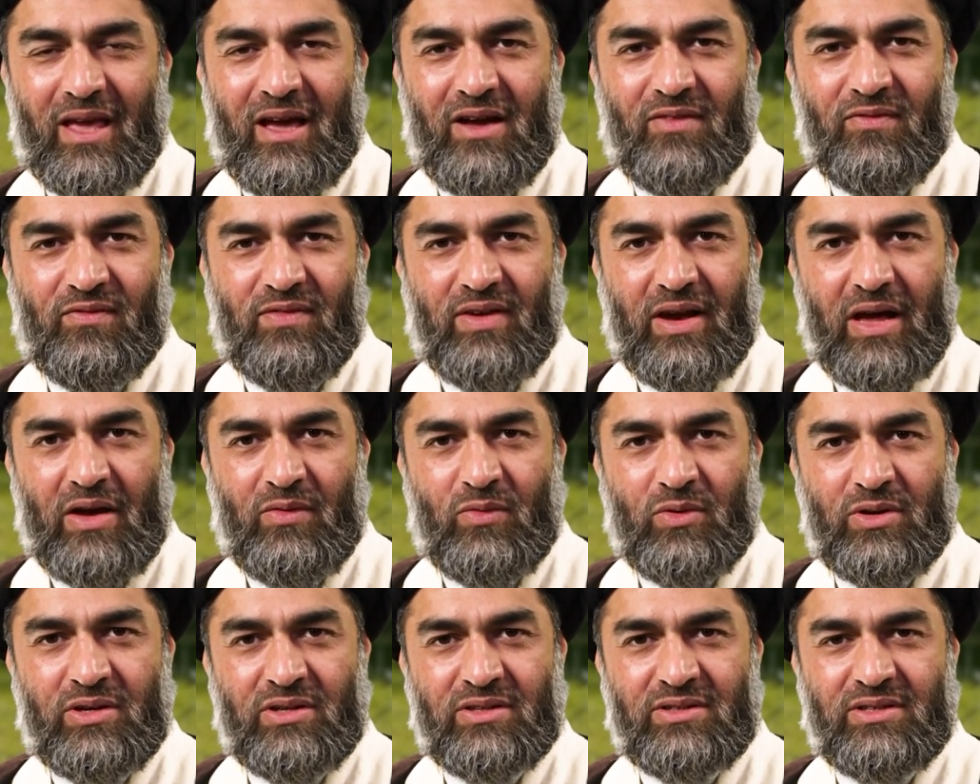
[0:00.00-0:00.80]
a
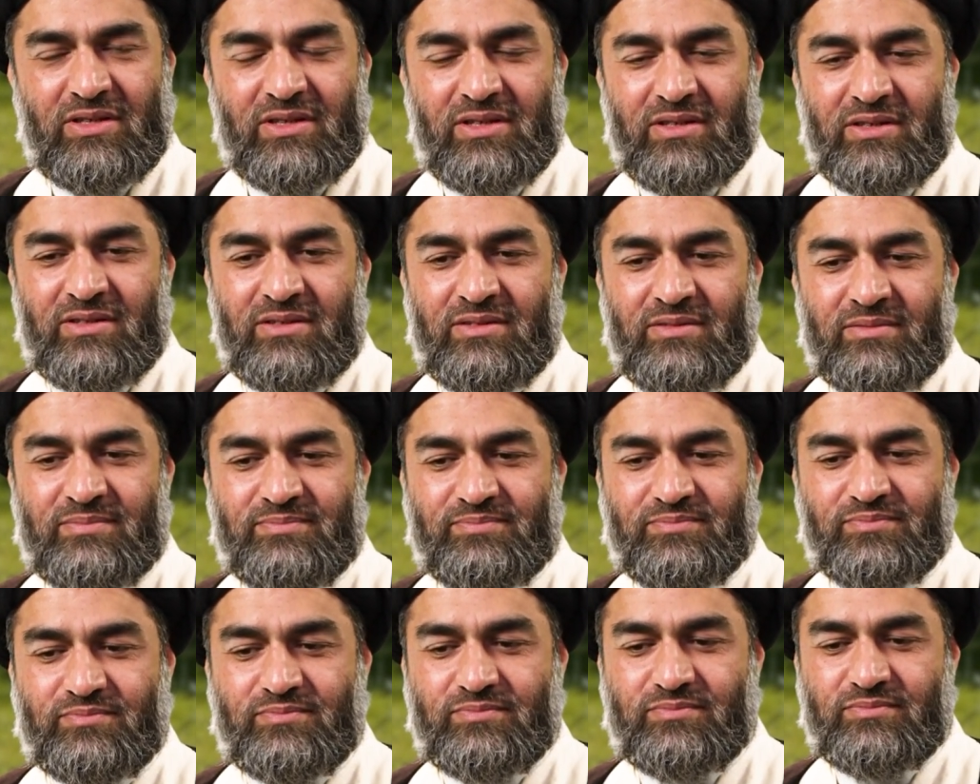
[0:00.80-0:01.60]
flower, then
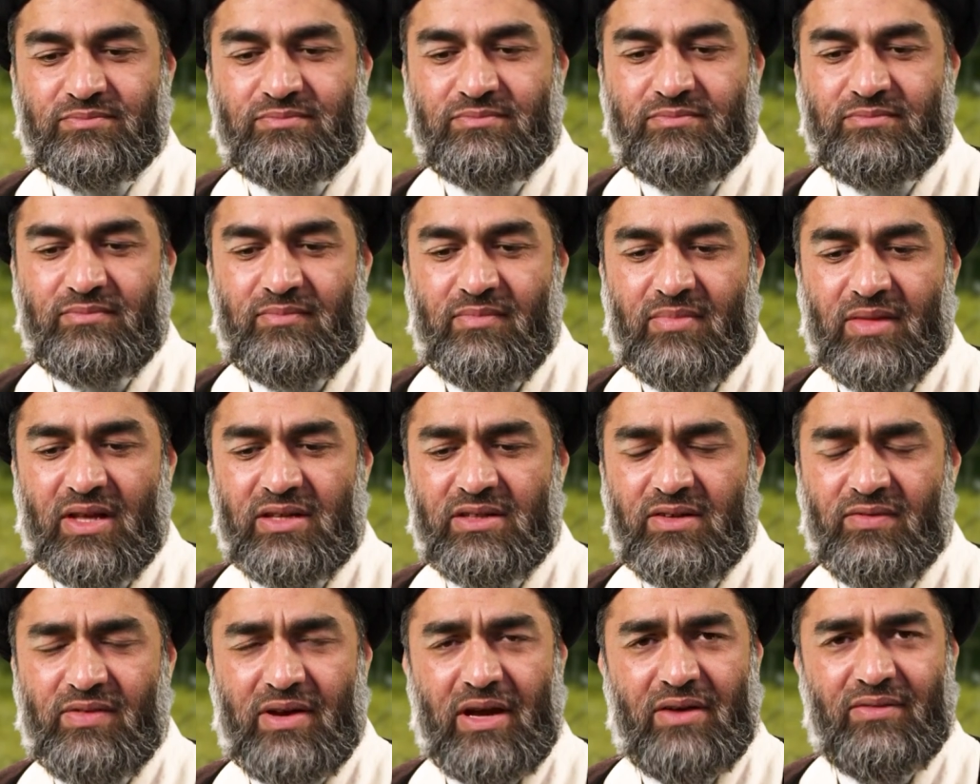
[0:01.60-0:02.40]

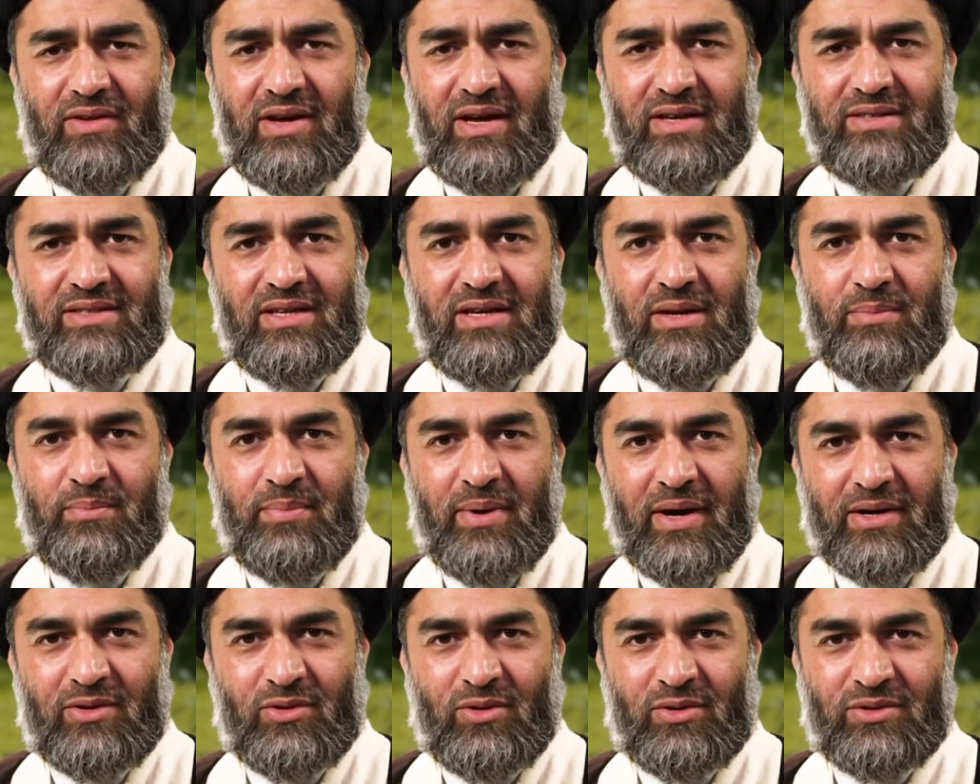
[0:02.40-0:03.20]
the flower has an
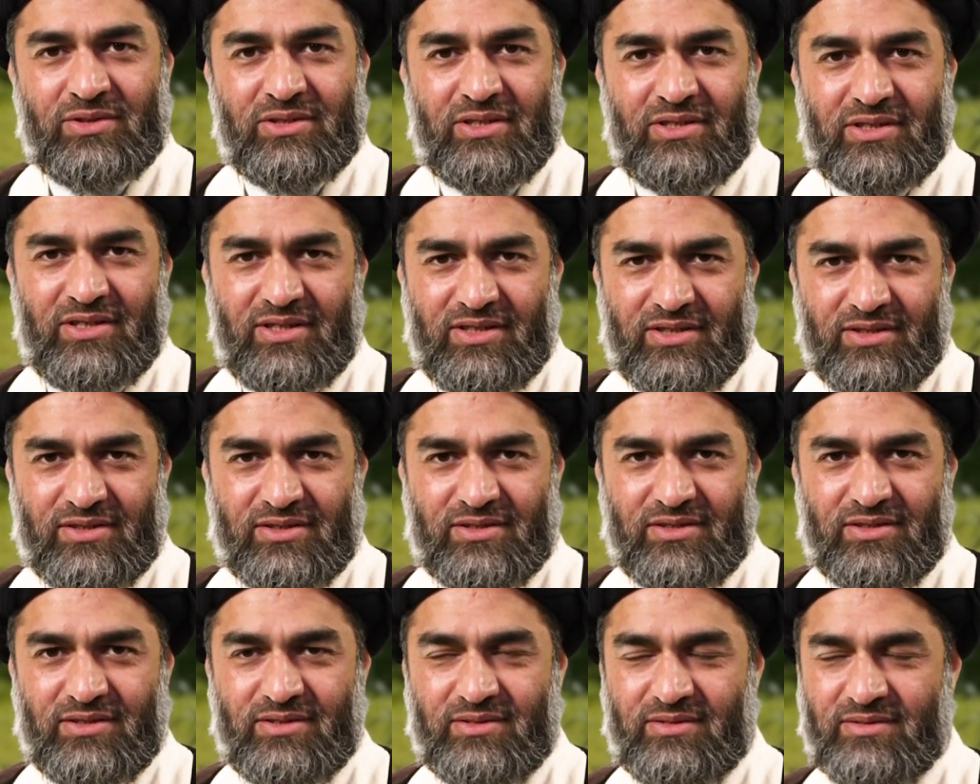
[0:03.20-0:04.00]
impact on the
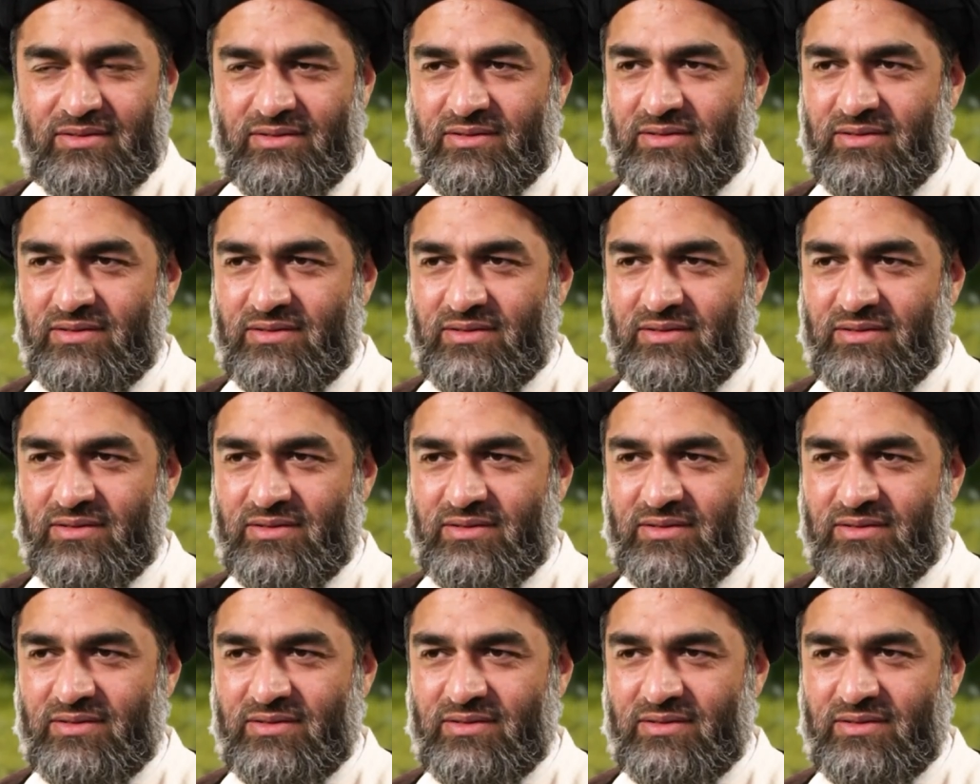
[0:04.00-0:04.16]
dust.